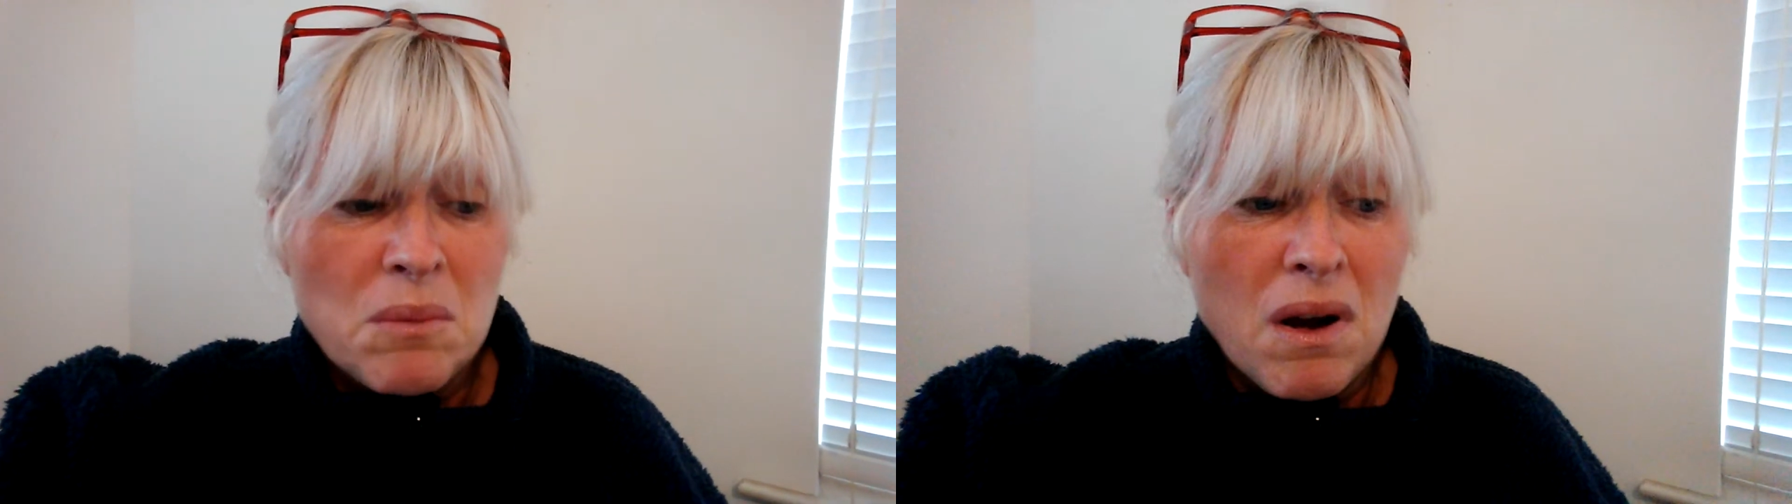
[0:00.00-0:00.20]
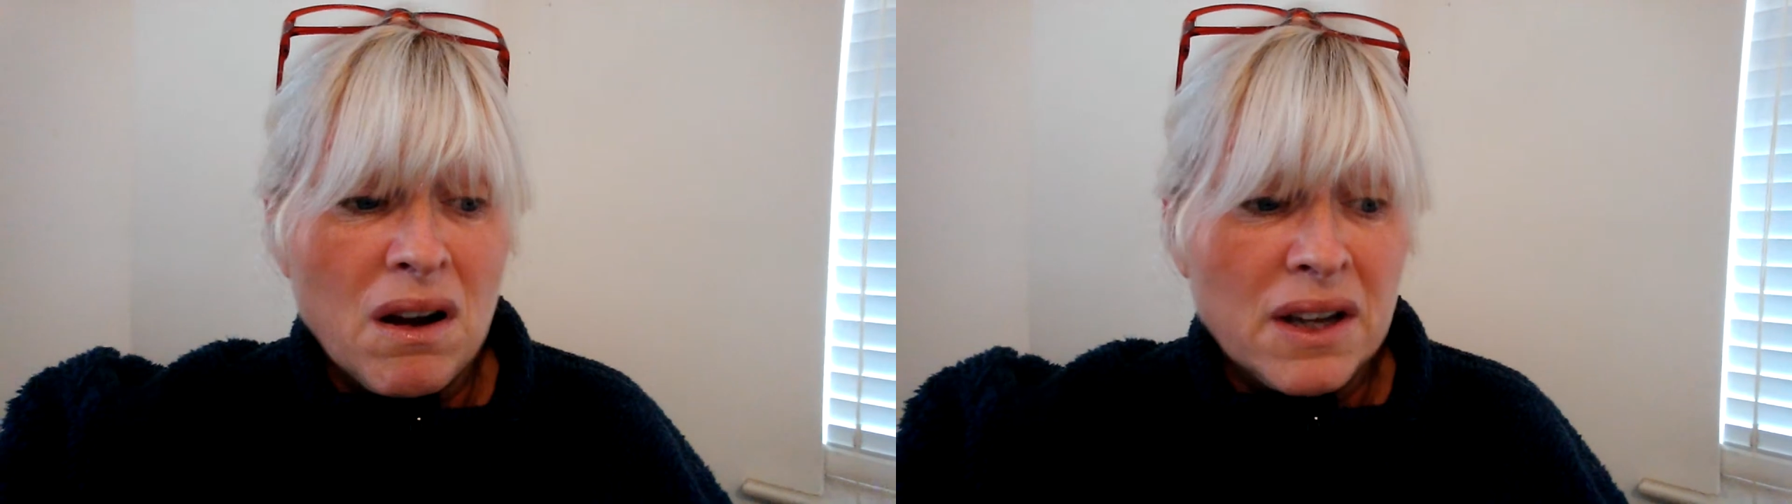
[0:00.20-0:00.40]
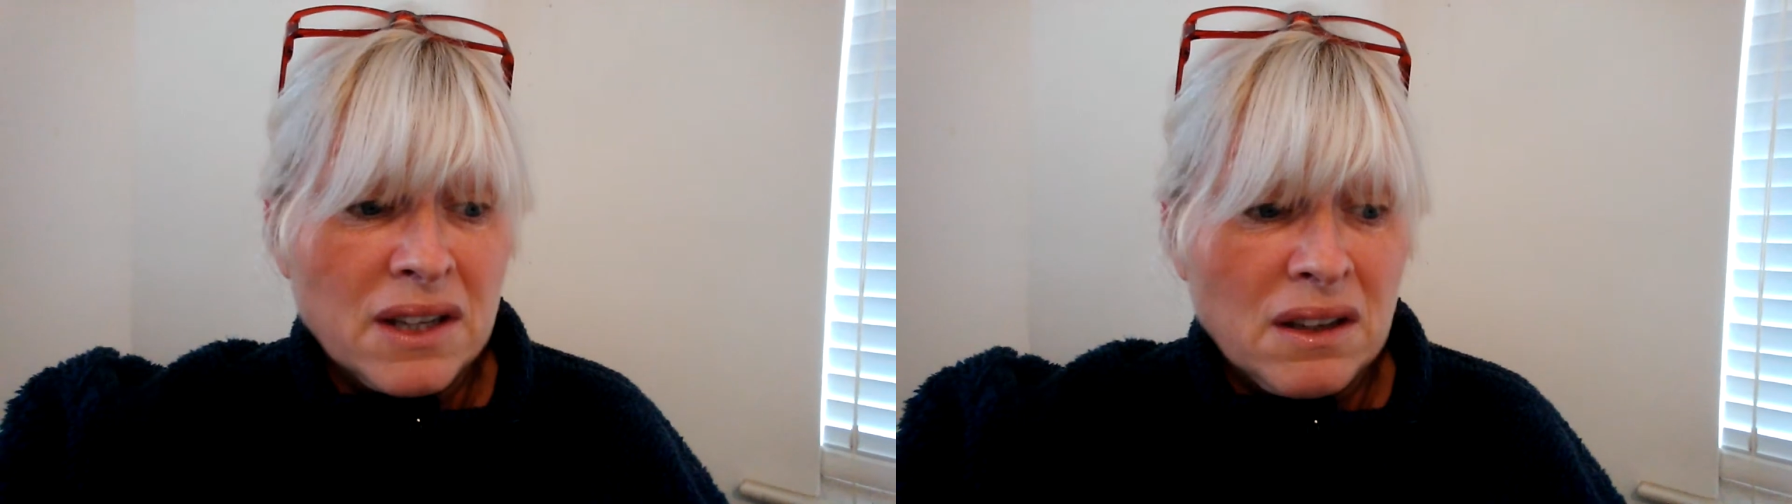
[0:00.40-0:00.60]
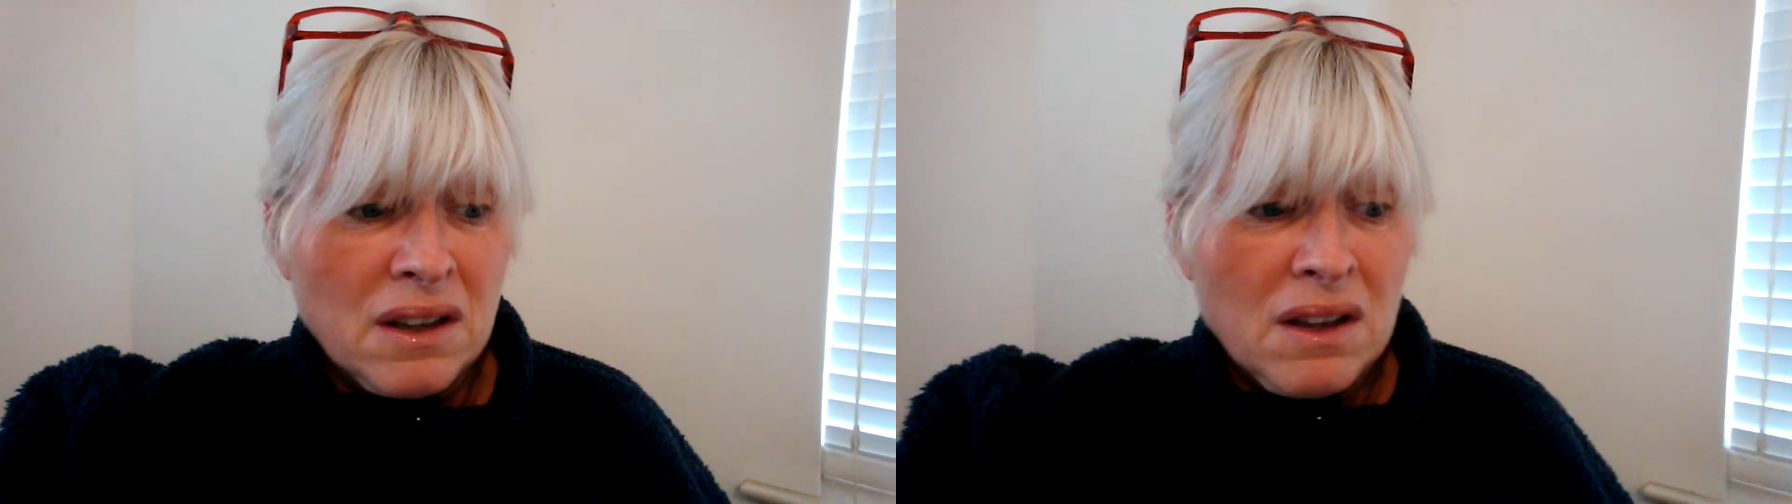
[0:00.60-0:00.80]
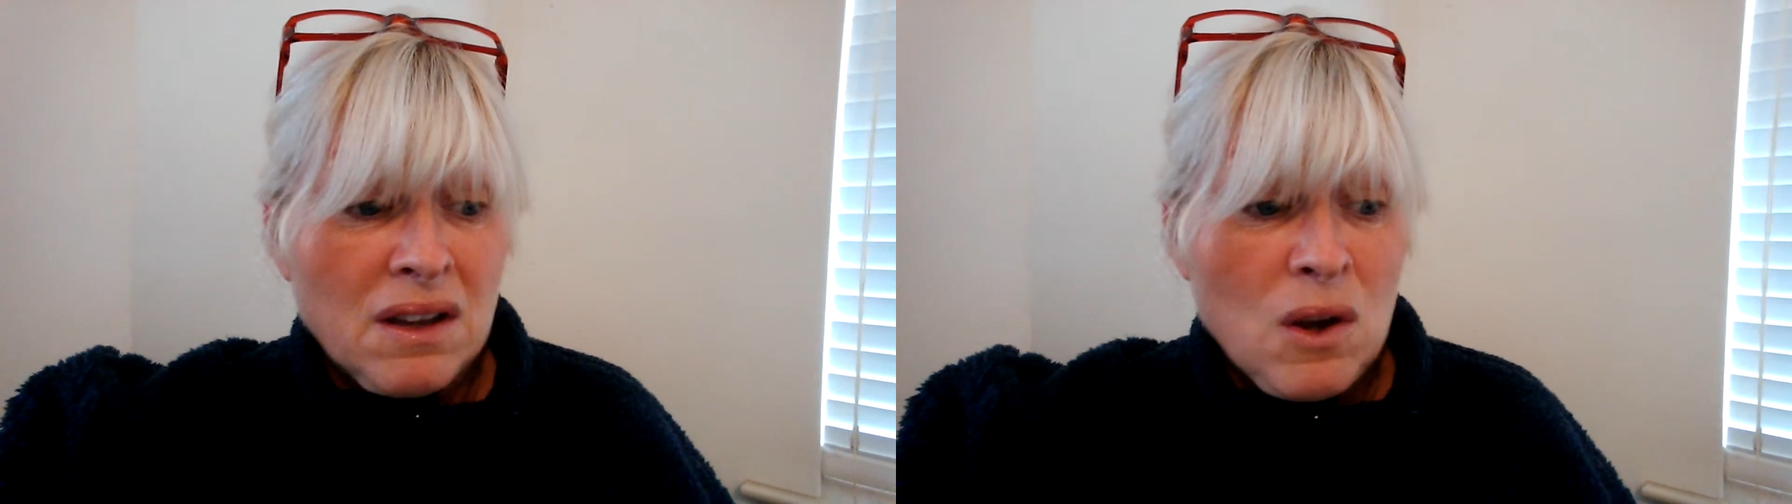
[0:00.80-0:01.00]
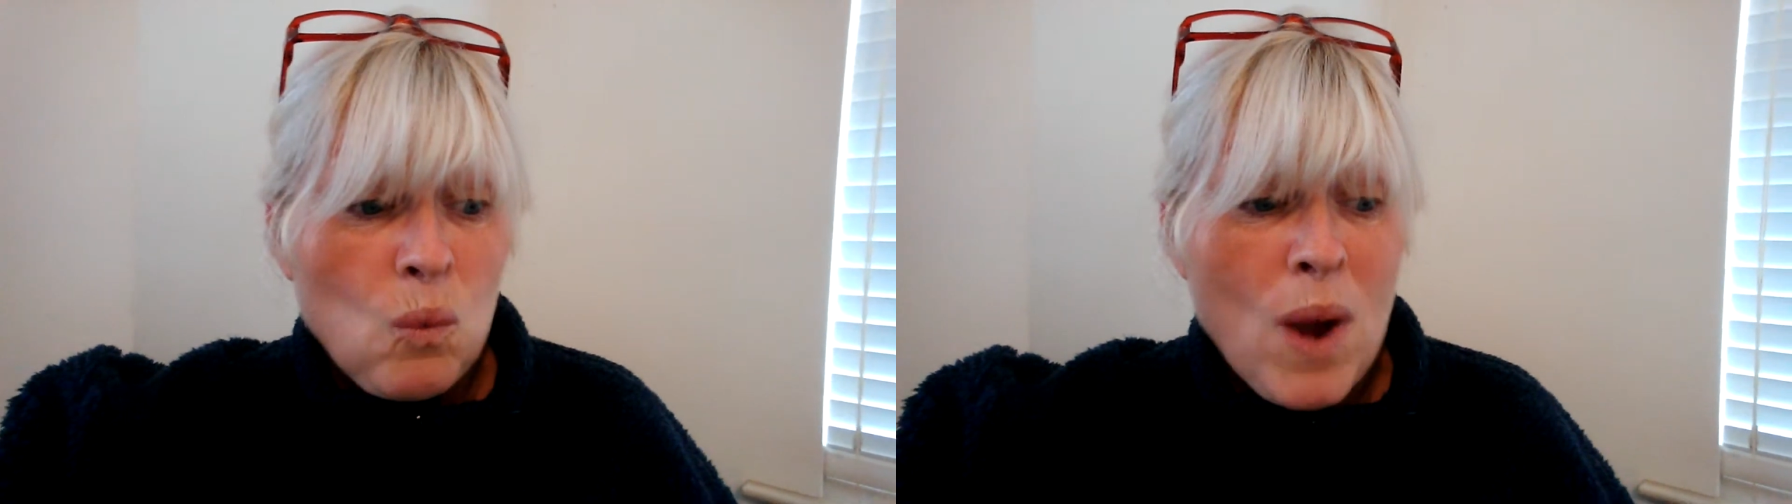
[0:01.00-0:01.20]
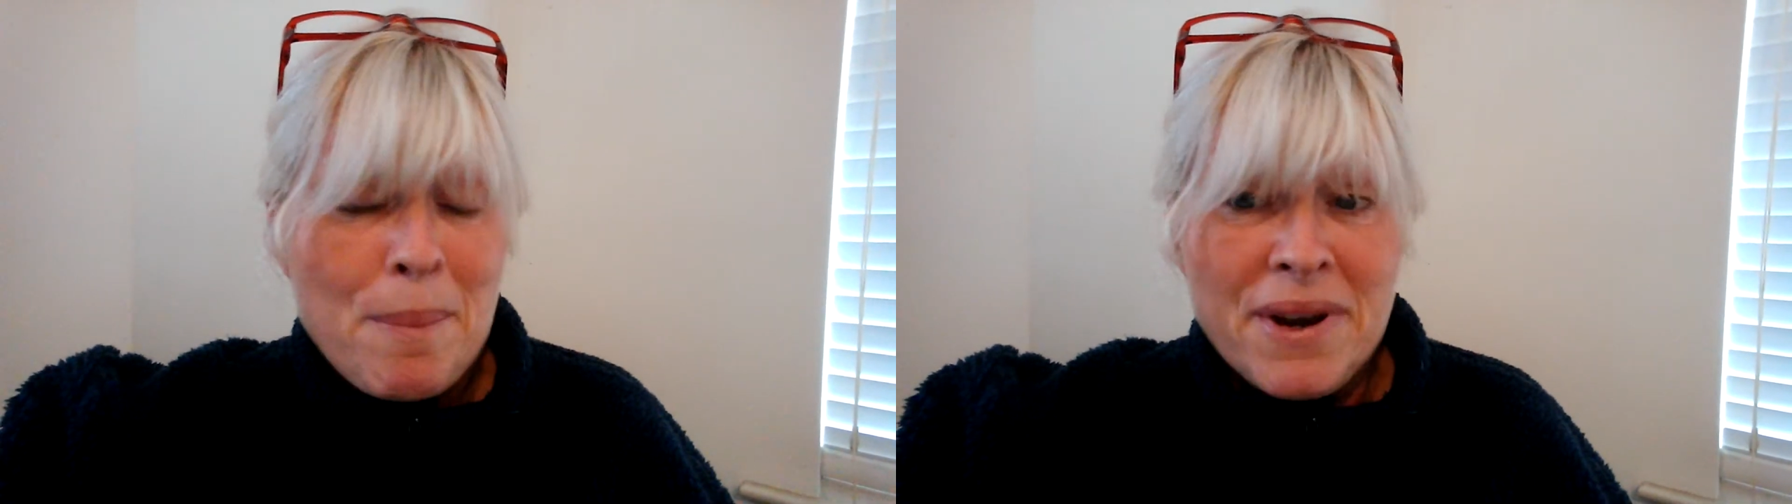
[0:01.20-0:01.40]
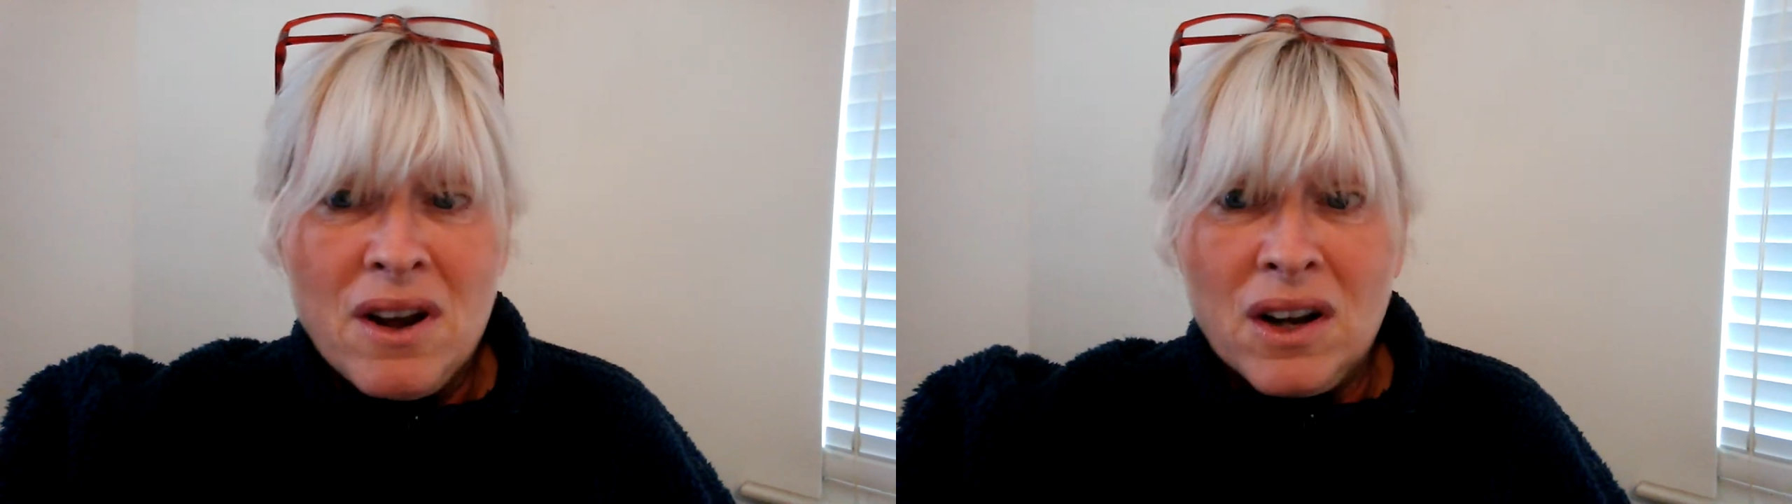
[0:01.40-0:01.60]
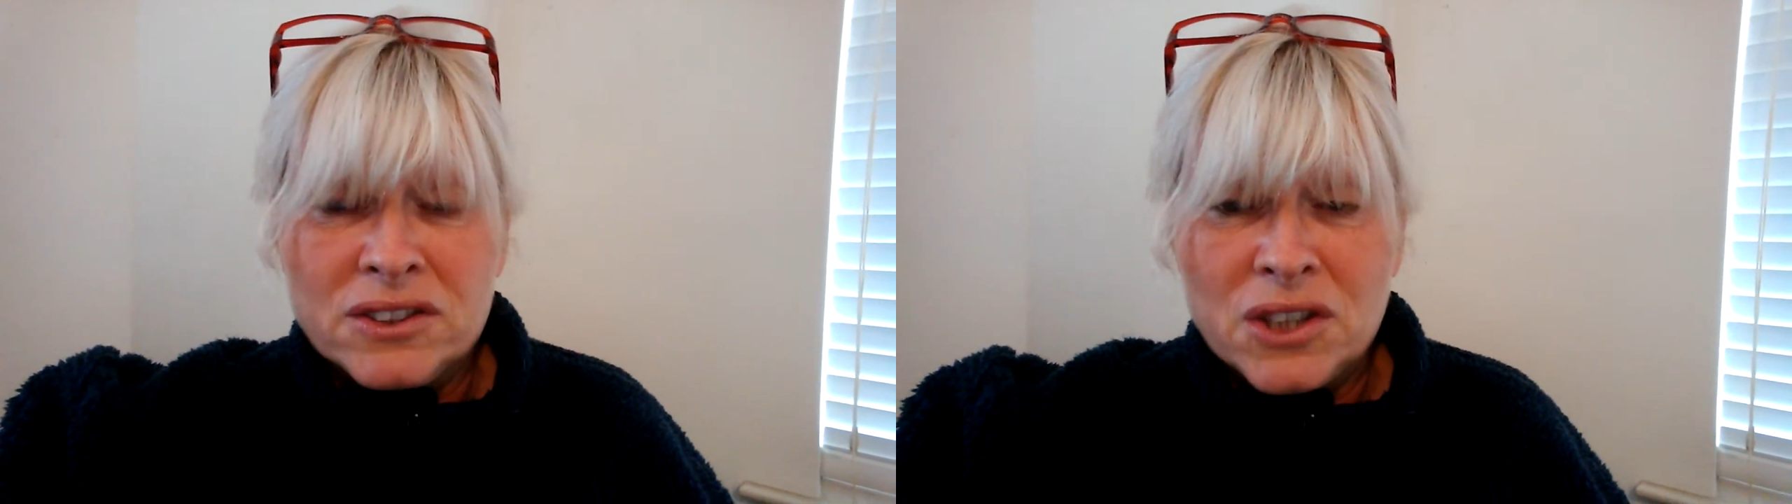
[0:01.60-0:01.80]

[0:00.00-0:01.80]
my webinar.